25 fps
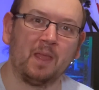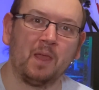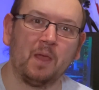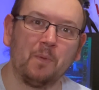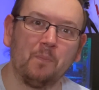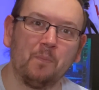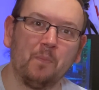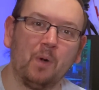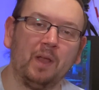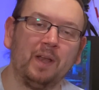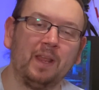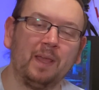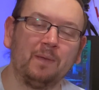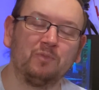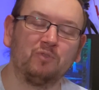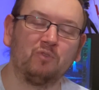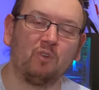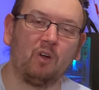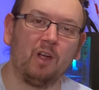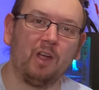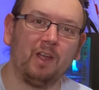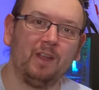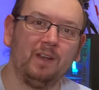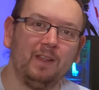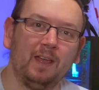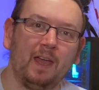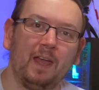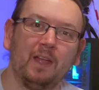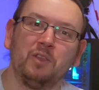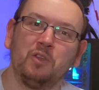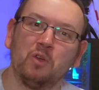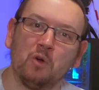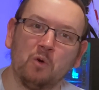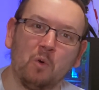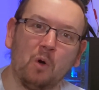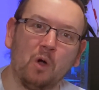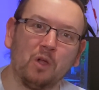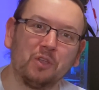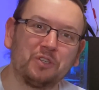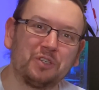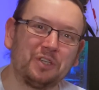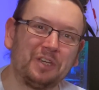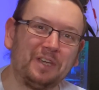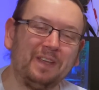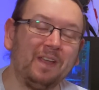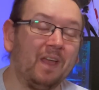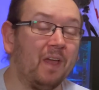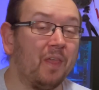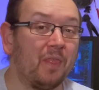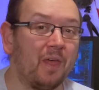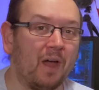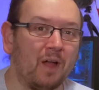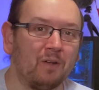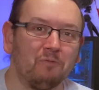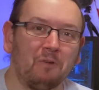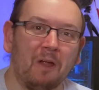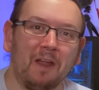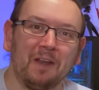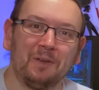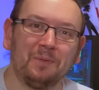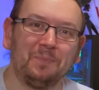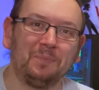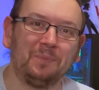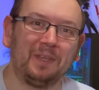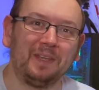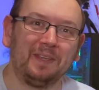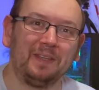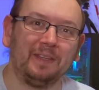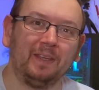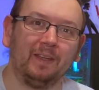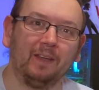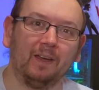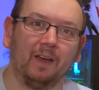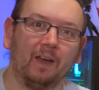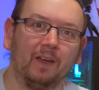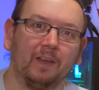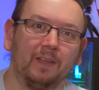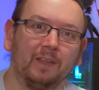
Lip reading: My name's Ryan, and you're watching That Random Geeky Guy.